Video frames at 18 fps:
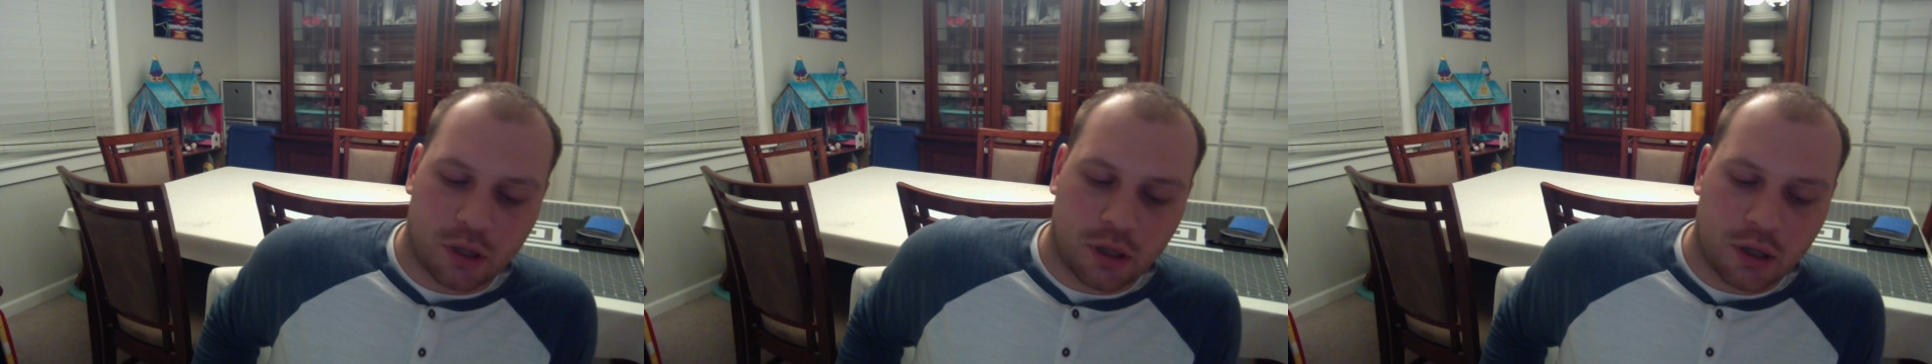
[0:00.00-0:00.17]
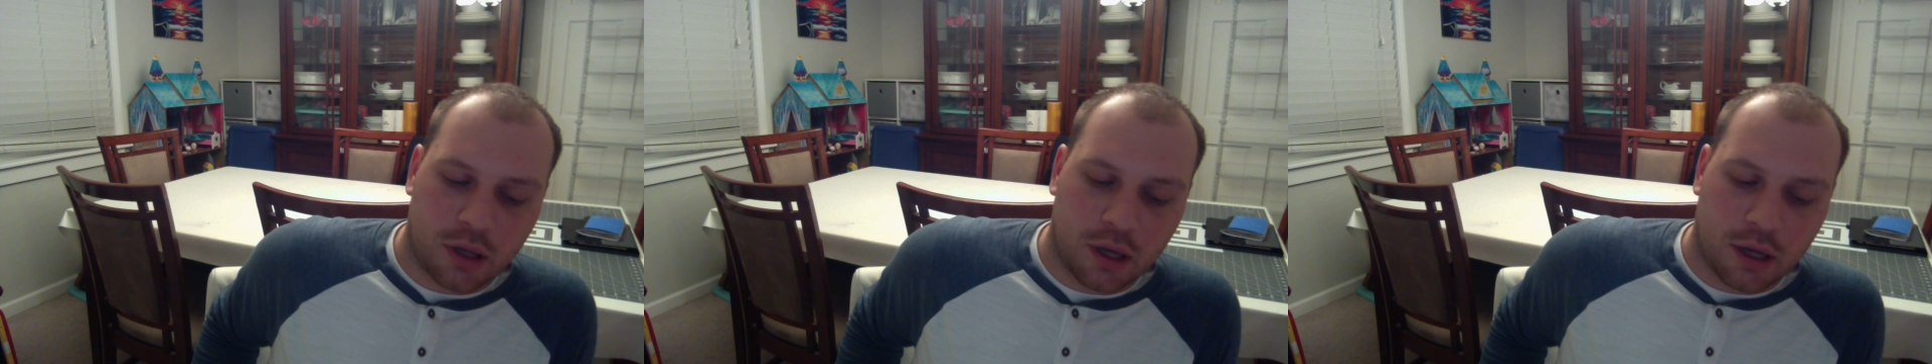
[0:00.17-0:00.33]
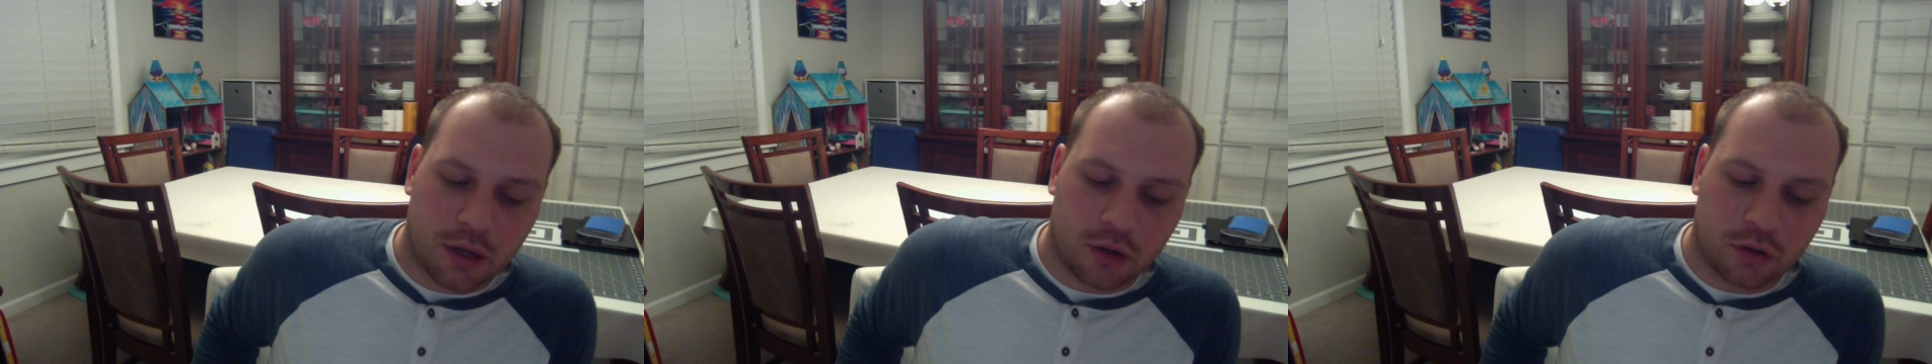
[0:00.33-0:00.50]

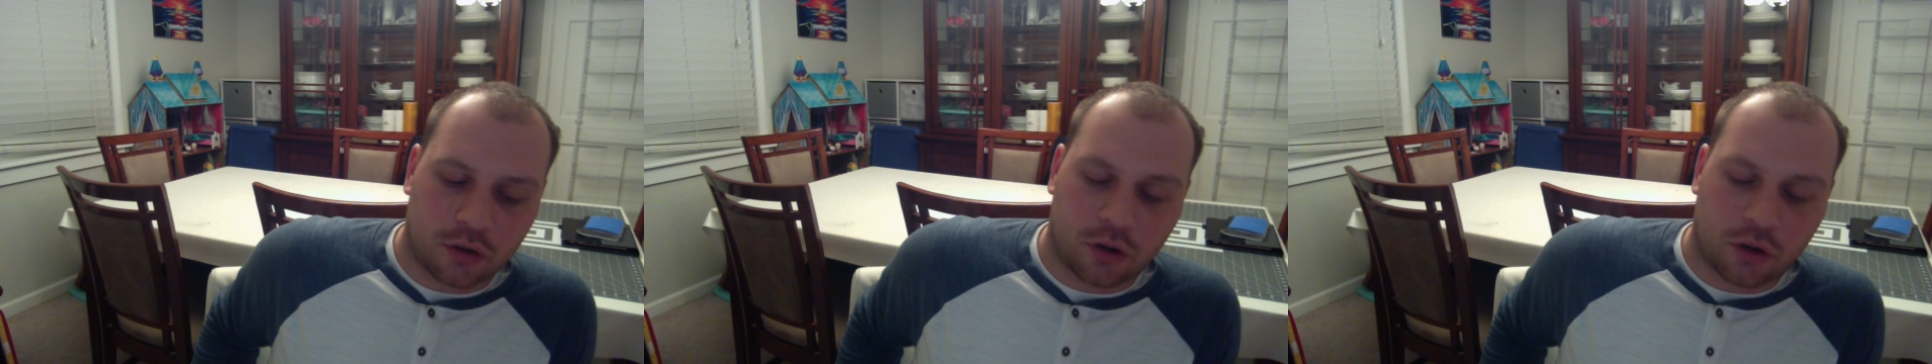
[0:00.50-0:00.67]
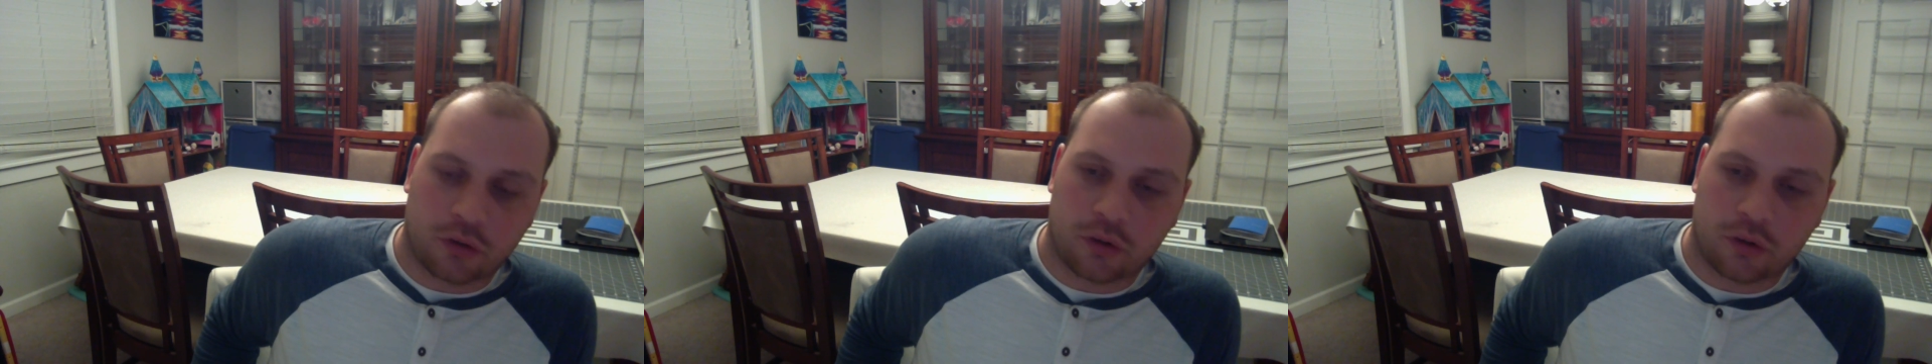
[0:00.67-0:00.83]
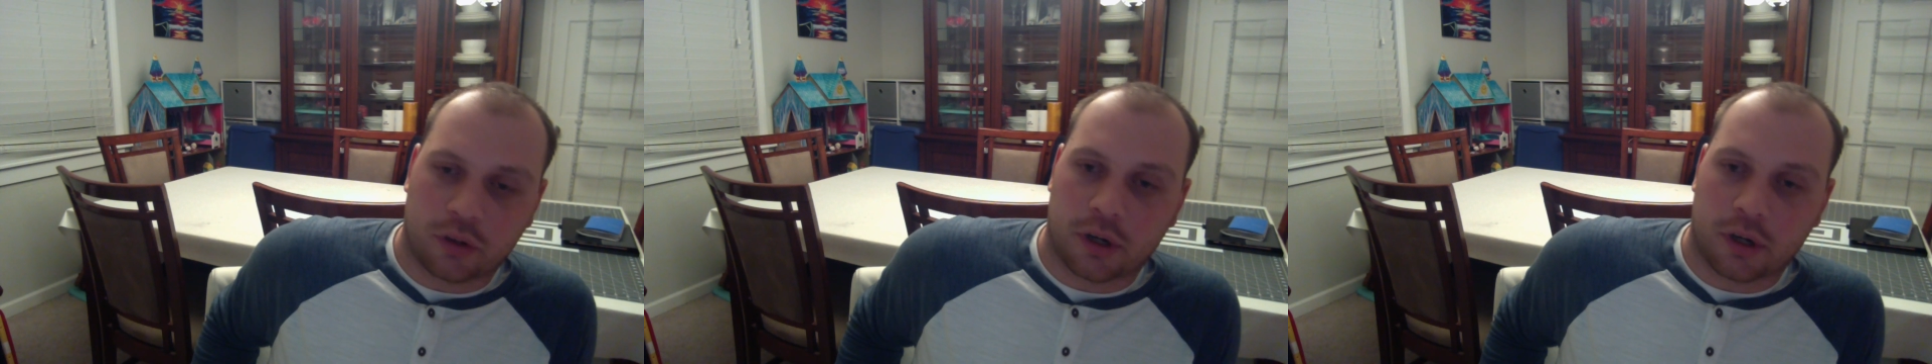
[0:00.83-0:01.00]
head on
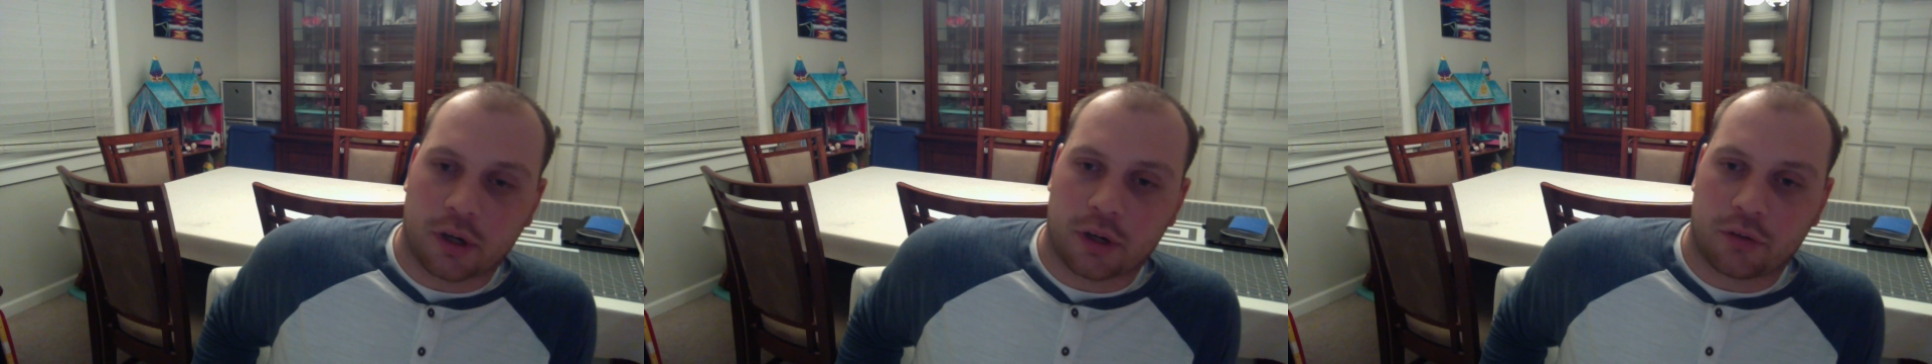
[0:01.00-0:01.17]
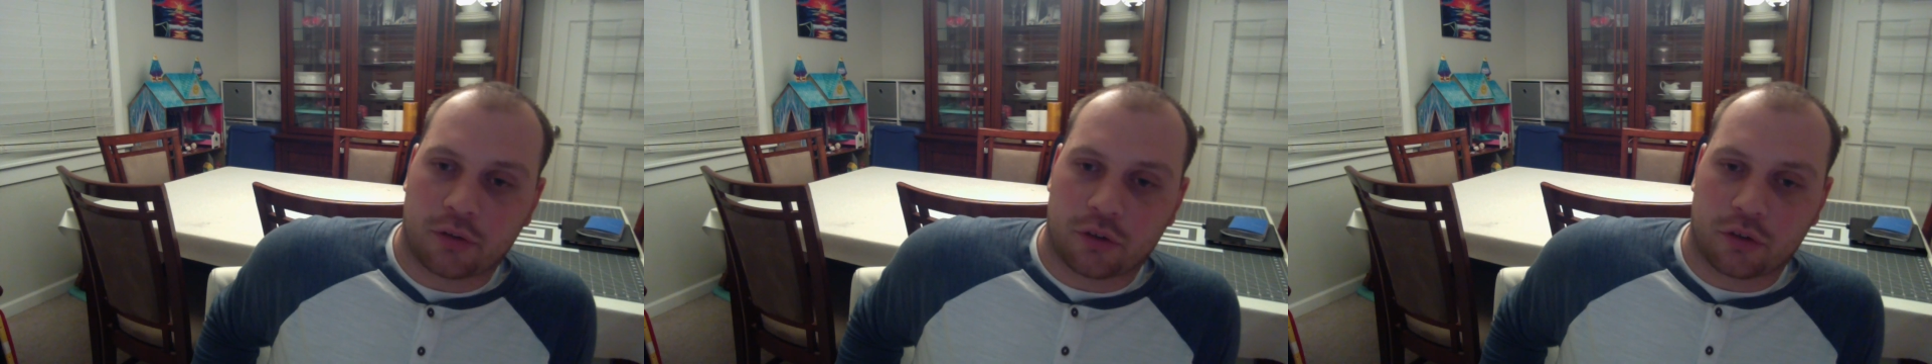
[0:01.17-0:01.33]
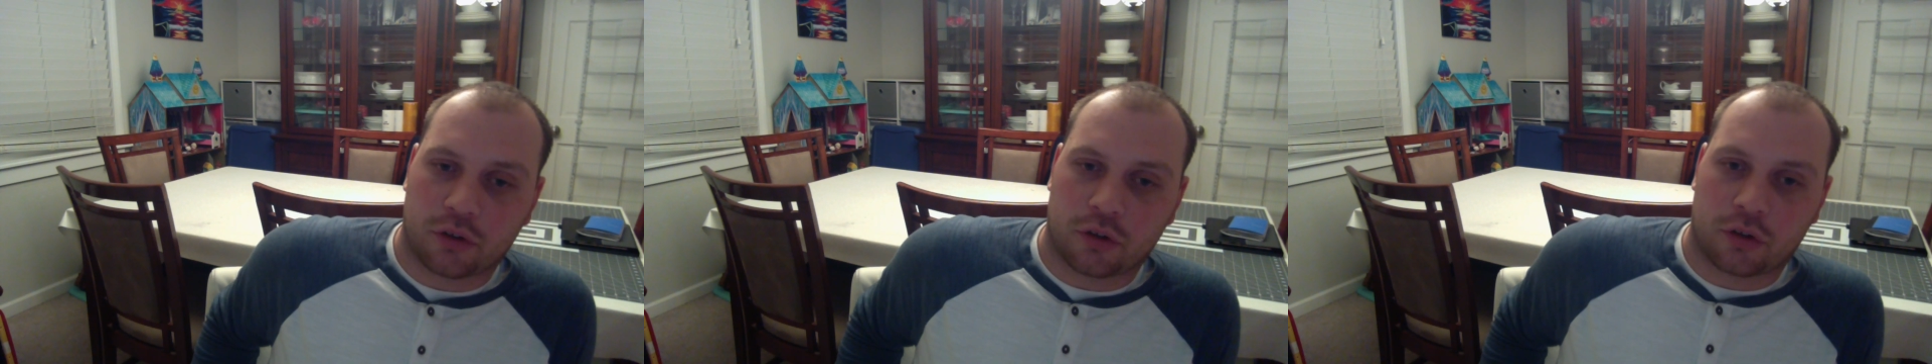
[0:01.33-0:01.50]
over there if
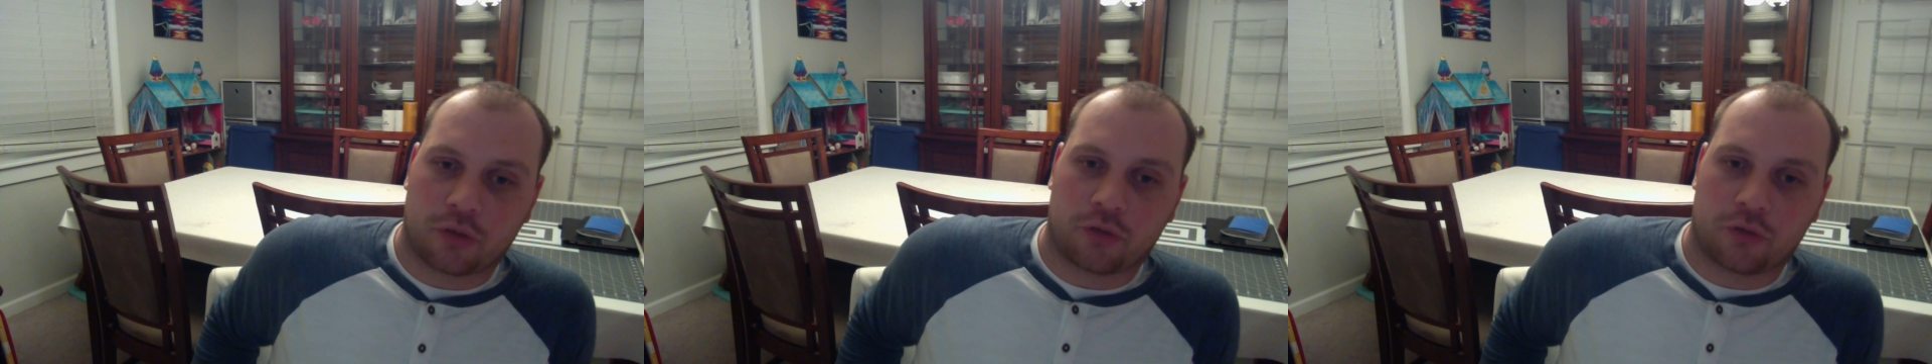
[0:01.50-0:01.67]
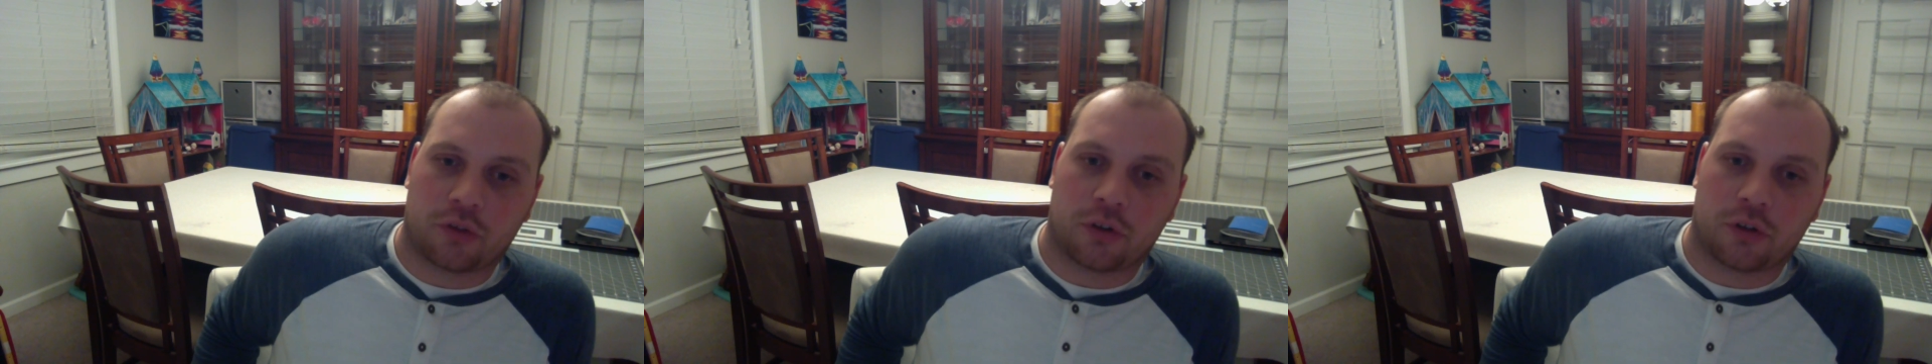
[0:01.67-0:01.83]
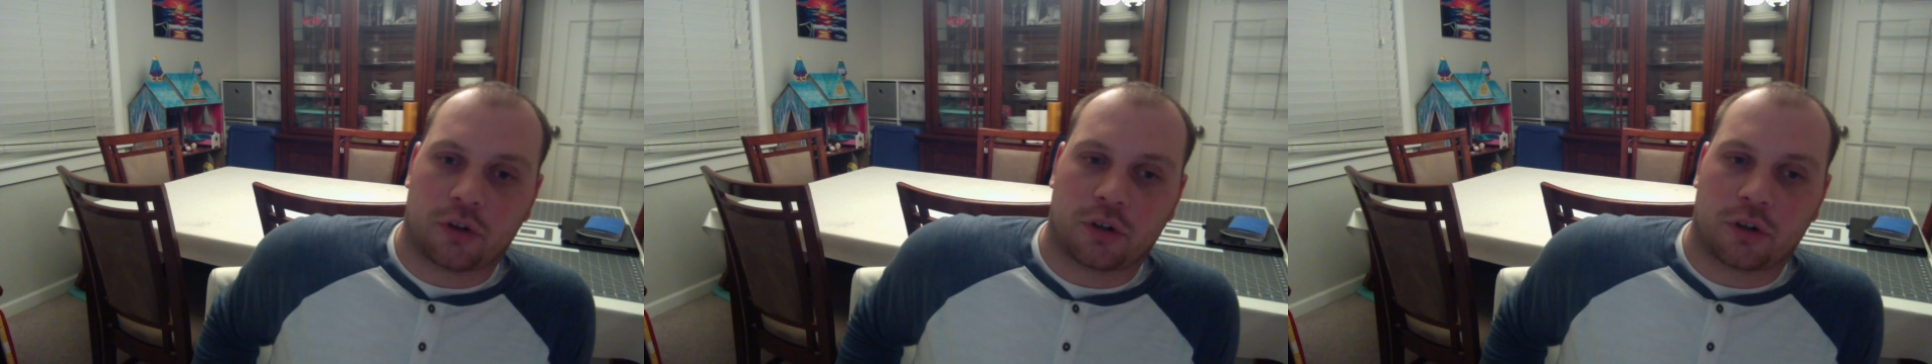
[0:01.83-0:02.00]
you're looking
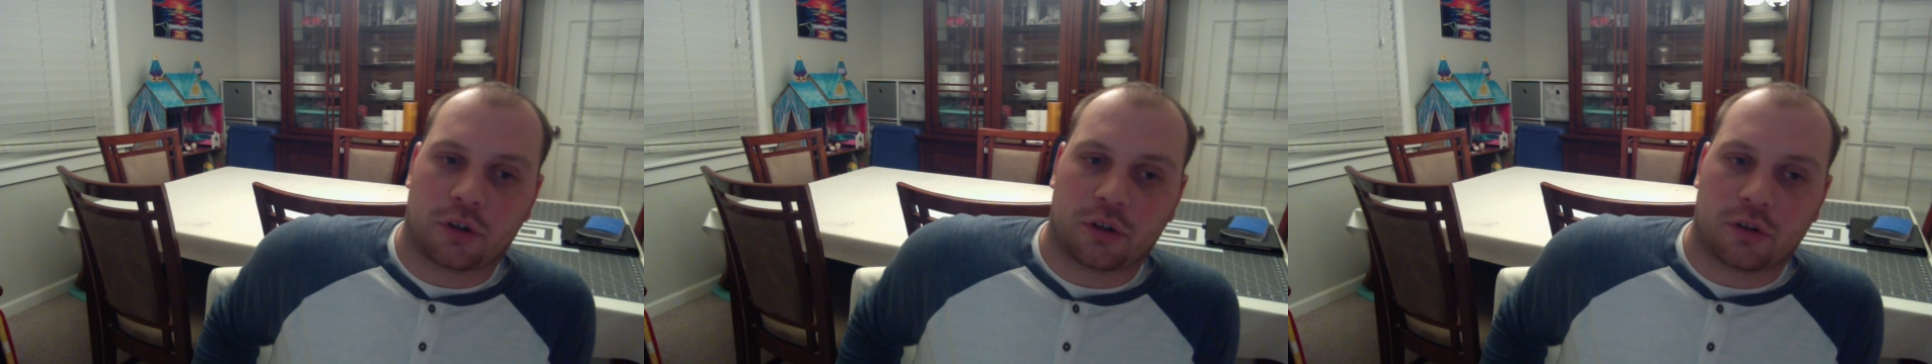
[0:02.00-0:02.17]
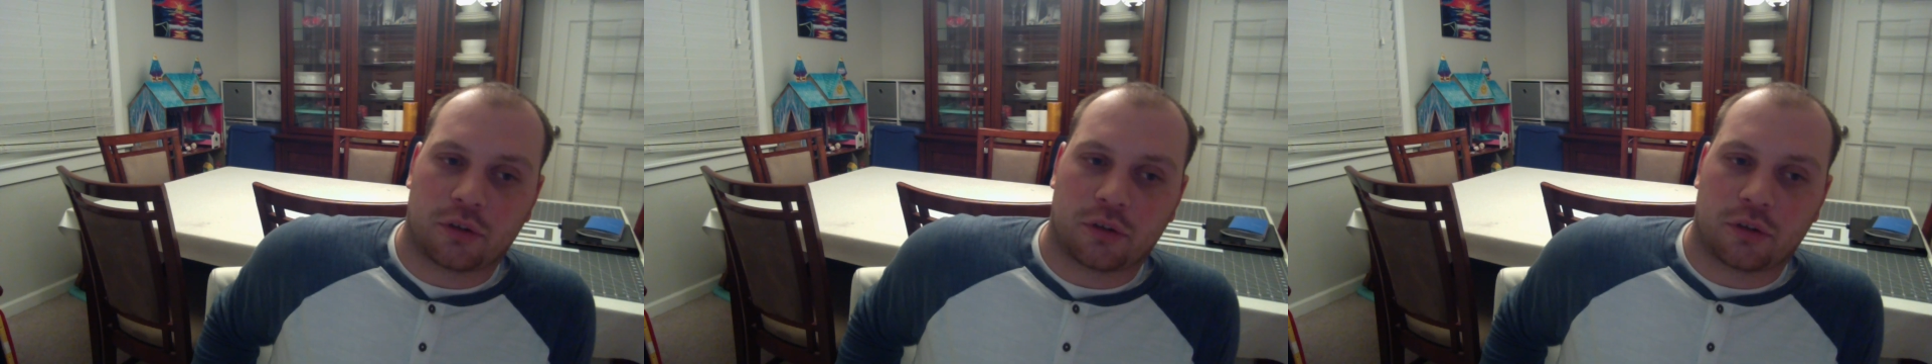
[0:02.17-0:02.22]
for